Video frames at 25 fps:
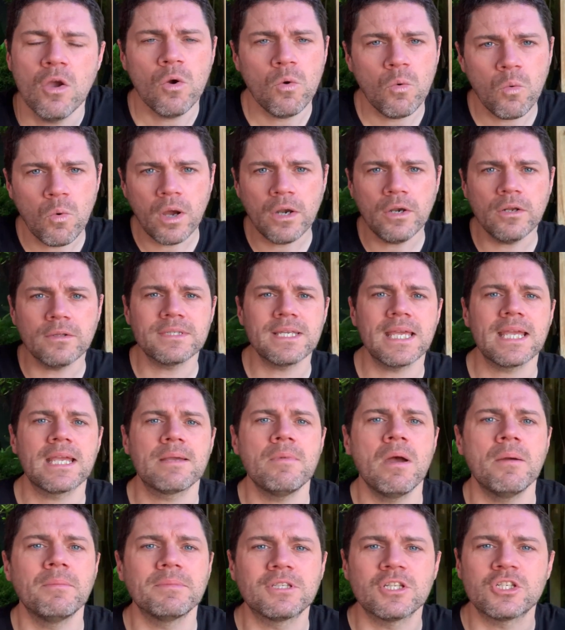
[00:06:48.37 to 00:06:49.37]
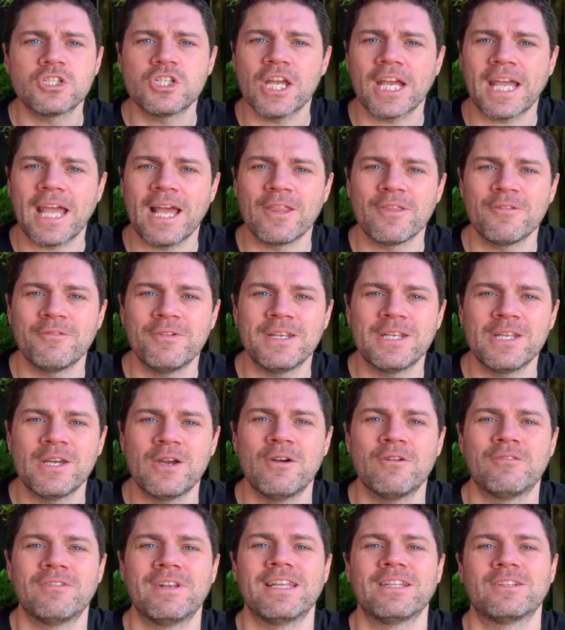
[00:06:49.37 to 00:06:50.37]
why not take a moment to check out the video
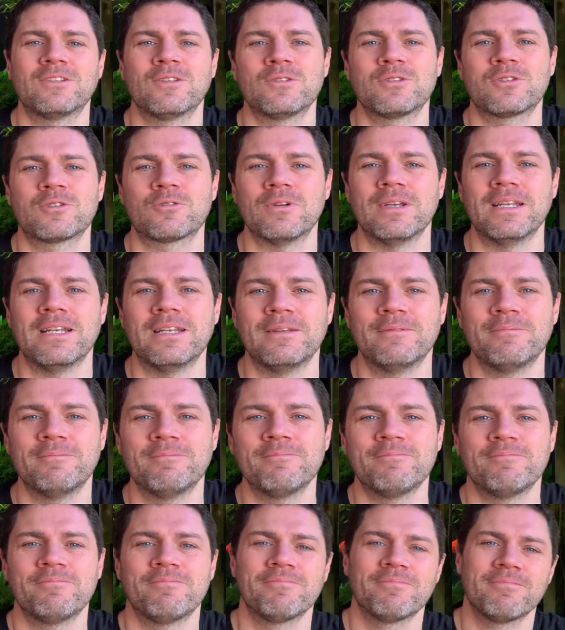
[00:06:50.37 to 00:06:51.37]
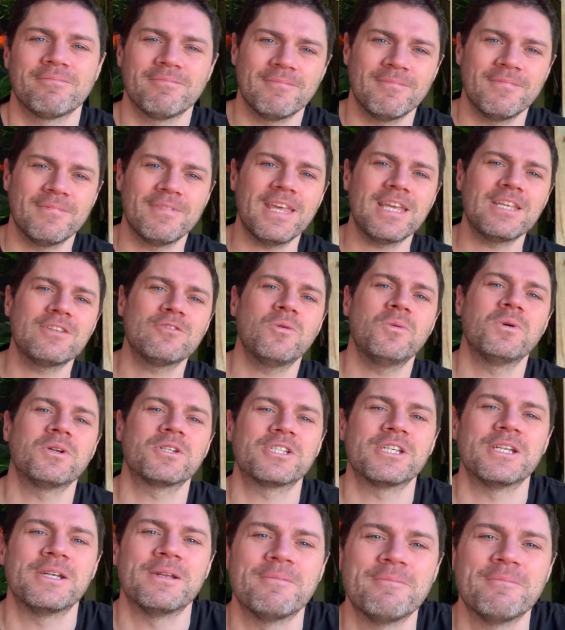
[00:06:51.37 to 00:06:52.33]
I've linked on screen. Thanks for watching.